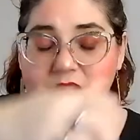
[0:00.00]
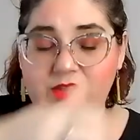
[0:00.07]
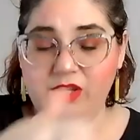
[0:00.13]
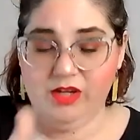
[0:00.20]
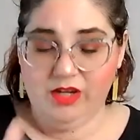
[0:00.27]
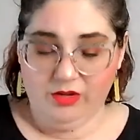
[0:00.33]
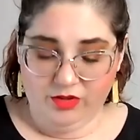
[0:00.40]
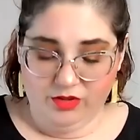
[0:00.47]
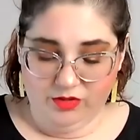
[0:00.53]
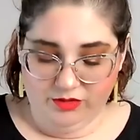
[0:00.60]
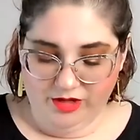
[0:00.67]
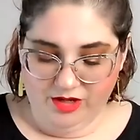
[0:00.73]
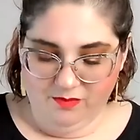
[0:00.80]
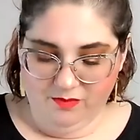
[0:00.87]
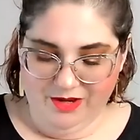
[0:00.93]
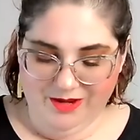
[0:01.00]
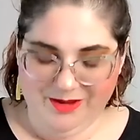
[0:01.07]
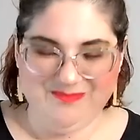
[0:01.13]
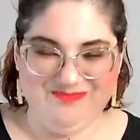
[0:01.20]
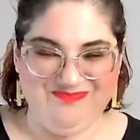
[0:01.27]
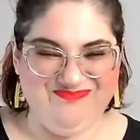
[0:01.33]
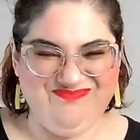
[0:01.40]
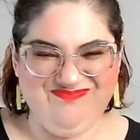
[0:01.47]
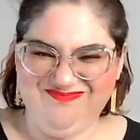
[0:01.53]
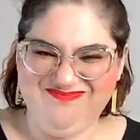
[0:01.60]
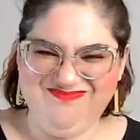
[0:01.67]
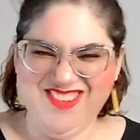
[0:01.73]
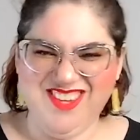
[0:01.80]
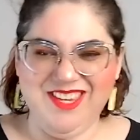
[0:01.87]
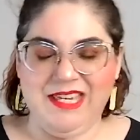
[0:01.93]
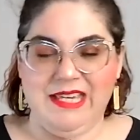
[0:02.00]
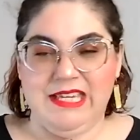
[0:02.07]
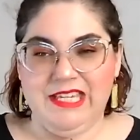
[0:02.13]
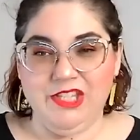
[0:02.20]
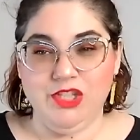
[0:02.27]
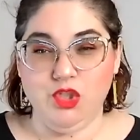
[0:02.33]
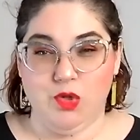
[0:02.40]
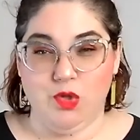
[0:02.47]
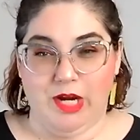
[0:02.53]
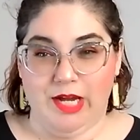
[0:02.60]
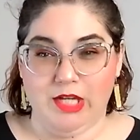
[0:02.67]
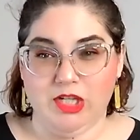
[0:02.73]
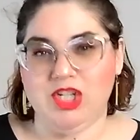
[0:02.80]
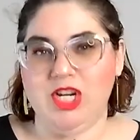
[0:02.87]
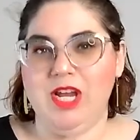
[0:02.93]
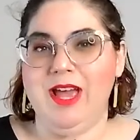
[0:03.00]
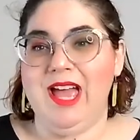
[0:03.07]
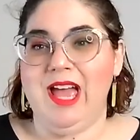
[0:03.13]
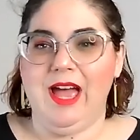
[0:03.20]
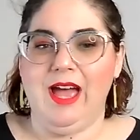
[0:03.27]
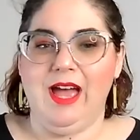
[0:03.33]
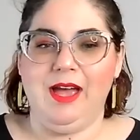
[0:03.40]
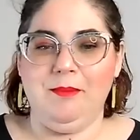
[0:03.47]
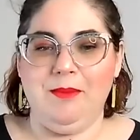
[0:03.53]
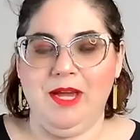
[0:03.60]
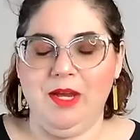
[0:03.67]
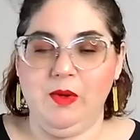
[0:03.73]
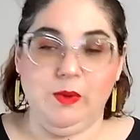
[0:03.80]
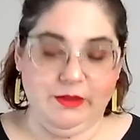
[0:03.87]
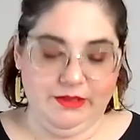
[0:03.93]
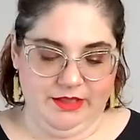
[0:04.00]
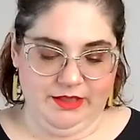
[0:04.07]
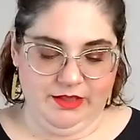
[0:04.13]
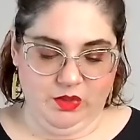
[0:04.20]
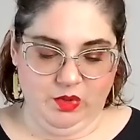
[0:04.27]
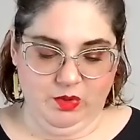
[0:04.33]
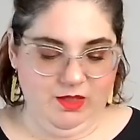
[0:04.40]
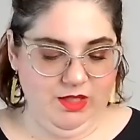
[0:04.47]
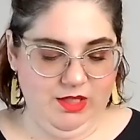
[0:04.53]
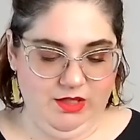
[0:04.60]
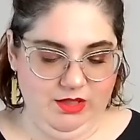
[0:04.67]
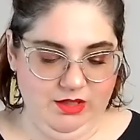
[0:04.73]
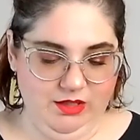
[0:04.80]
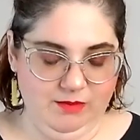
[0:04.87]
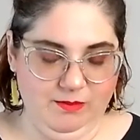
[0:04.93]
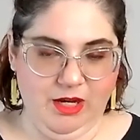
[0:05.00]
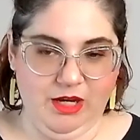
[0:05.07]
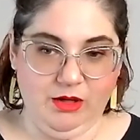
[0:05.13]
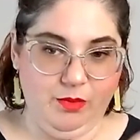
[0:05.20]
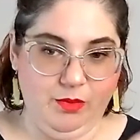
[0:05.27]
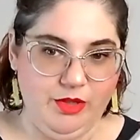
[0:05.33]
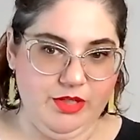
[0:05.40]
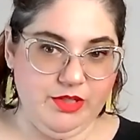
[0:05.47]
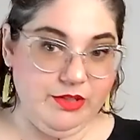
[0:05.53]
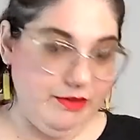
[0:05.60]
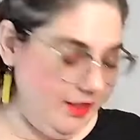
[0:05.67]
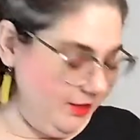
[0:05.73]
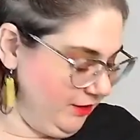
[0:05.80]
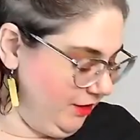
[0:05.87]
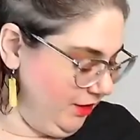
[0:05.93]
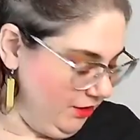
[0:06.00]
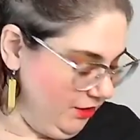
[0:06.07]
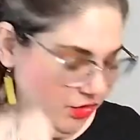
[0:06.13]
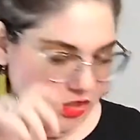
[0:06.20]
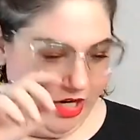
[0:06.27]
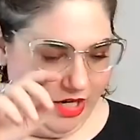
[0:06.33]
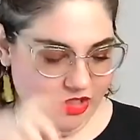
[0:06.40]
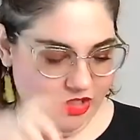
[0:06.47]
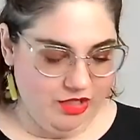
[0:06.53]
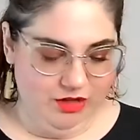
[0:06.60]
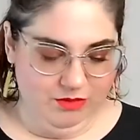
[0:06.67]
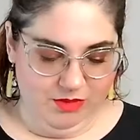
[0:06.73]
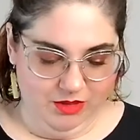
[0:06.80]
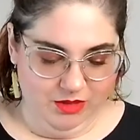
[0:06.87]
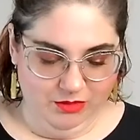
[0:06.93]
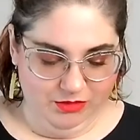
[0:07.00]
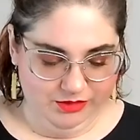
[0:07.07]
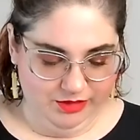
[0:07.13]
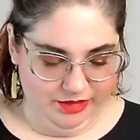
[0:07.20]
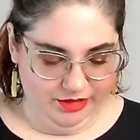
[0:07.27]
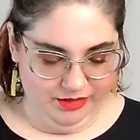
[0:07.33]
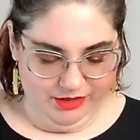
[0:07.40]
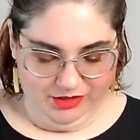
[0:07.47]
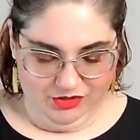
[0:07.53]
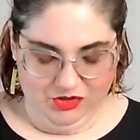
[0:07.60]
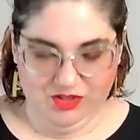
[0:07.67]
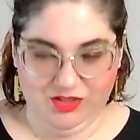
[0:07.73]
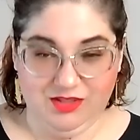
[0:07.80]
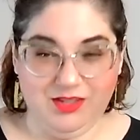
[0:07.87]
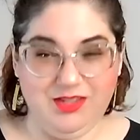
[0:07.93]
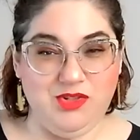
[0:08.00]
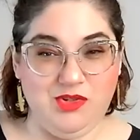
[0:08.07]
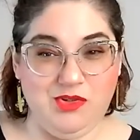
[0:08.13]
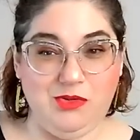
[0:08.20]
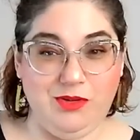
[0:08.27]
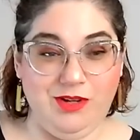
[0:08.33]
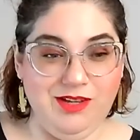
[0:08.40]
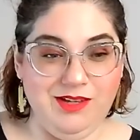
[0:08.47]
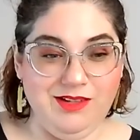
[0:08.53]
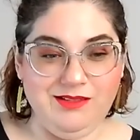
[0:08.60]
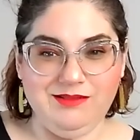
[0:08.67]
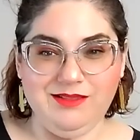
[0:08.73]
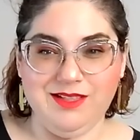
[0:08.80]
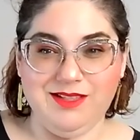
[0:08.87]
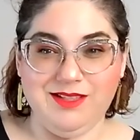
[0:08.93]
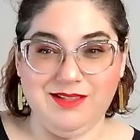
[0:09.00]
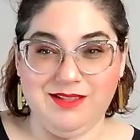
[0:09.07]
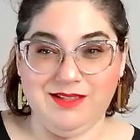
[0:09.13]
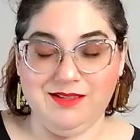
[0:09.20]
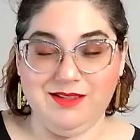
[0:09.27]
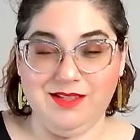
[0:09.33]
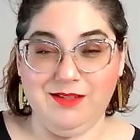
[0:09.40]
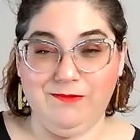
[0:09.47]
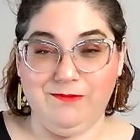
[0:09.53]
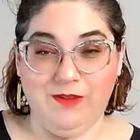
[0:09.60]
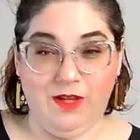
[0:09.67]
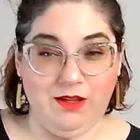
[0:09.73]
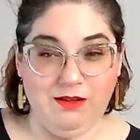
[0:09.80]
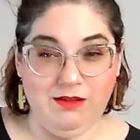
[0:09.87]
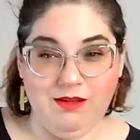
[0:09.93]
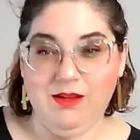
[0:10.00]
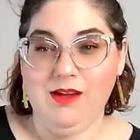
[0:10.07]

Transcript: the color story, but it's trash. I might hold on to it. I'm not going to put it directly in trash. I might hold on to this just to destroy it because it sounds like fun.